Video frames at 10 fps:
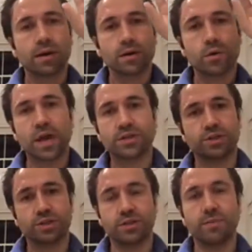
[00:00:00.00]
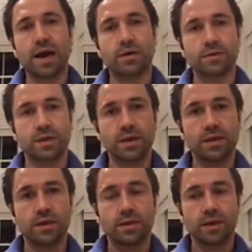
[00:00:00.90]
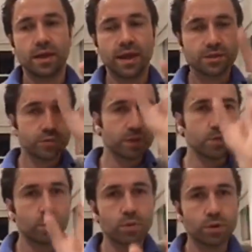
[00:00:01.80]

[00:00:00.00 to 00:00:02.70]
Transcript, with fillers: question about it. And that's really what we're